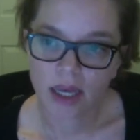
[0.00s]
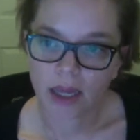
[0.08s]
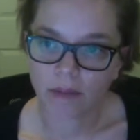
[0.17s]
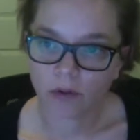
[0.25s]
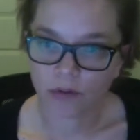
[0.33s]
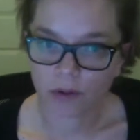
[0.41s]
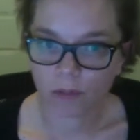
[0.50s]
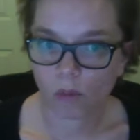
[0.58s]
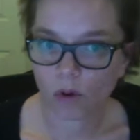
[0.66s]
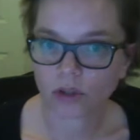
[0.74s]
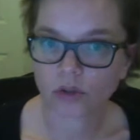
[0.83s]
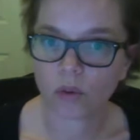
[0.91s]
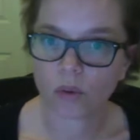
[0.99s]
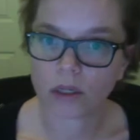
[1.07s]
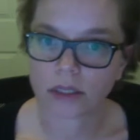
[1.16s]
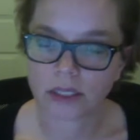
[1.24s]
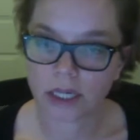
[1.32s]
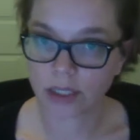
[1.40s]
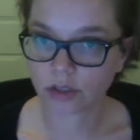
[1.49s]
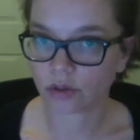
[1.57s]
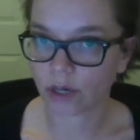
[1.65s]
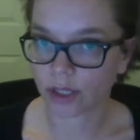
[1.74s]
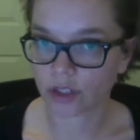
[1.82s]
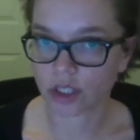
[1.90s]
and moving more towards an
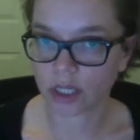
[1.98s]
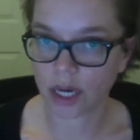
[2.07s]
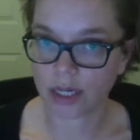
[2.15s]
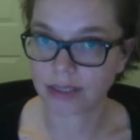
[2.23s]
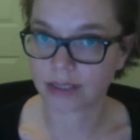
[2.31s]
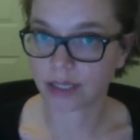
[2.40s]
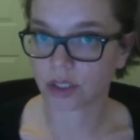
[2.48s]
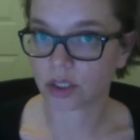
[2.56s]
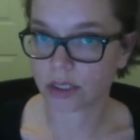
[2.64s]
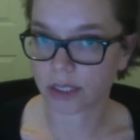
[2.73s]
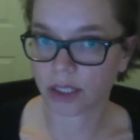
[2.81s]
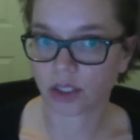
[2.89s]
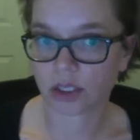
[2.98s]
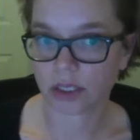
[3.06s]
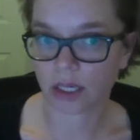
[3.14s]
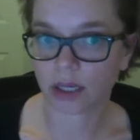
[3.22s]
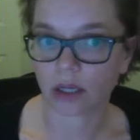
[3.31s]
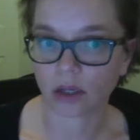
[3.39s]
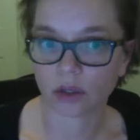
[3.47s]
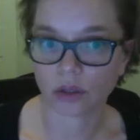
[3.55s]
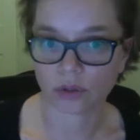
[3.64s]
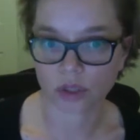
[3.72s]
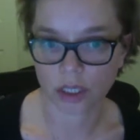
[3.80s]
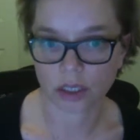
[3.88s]
introduction and discussion sections and
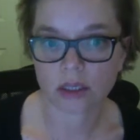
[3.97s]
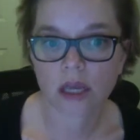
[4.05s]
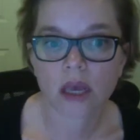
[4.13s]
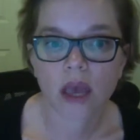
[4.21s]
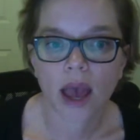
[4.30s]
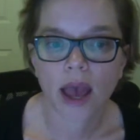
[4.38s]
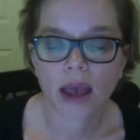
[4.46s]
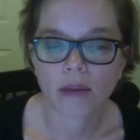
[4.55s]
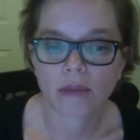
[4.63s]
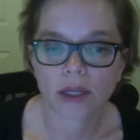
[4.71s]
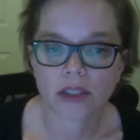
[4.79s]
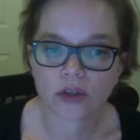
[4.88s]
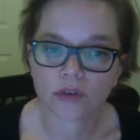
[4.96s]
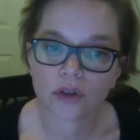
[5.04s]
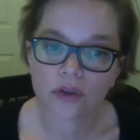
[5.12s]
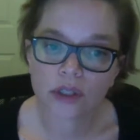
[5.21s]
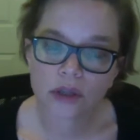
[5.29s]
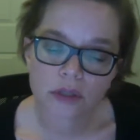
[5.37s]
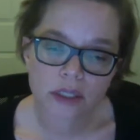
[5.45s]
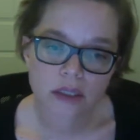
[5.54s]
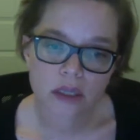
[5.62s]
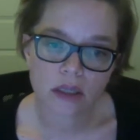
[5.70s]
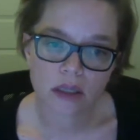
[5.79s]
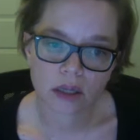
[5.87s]
conclusion. And so if you'll notice
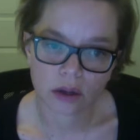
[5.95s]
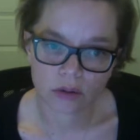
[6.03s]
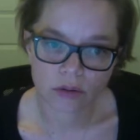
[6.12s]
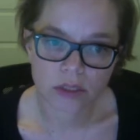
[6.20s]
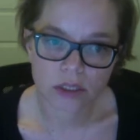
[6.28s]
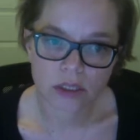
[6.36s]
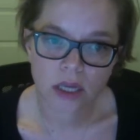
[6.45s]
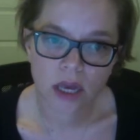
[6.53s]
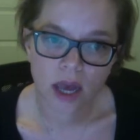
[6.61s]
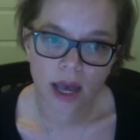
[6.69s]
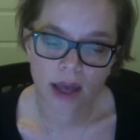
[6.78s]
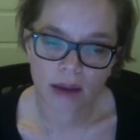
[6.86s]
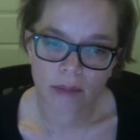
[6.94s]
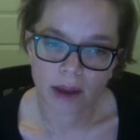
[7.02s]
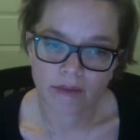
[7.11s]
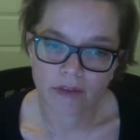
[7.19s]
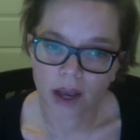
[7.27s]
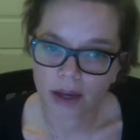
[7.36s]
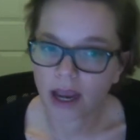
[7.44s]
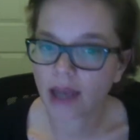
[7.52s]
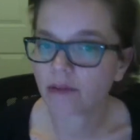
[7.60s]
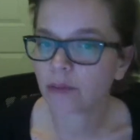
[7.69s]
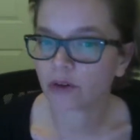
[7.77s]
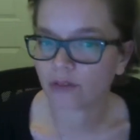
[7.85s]
on the notes, I've
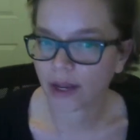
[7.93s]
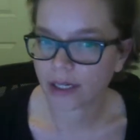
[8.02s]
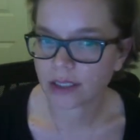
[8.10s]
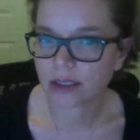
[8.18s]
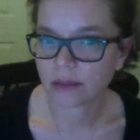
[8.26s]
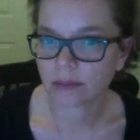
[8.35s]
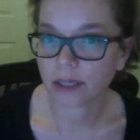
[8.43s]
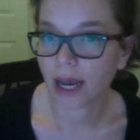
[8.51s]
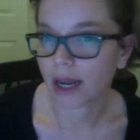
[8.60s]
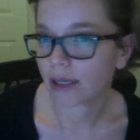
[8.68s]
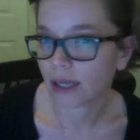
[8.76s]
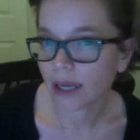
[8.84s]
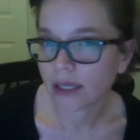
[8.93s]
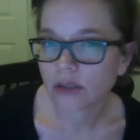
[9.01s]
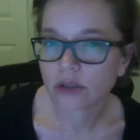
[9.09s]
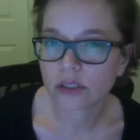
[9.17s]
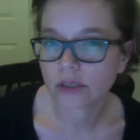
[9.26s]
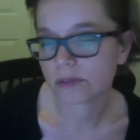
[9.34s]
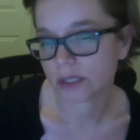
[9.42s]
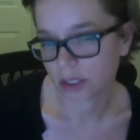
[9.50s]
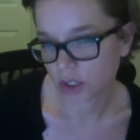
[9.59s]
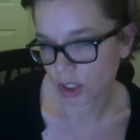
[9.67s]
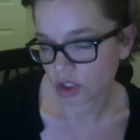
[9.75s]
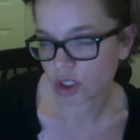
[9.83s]
kind of provided some guidelines or some
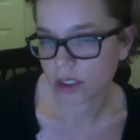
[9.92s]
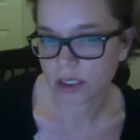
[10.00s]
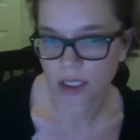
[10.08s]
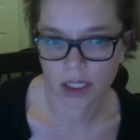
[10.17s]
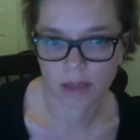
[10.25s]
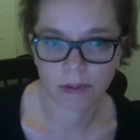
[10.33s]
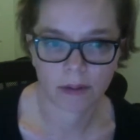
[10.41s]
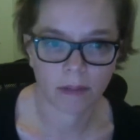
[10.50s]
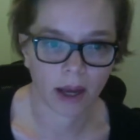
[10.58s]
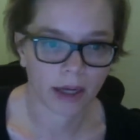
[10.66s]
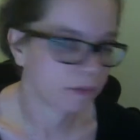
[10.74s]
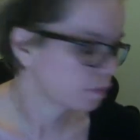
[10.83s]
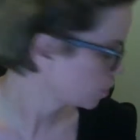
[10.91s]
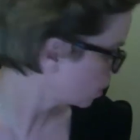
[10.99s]
suggestions to keep in mind.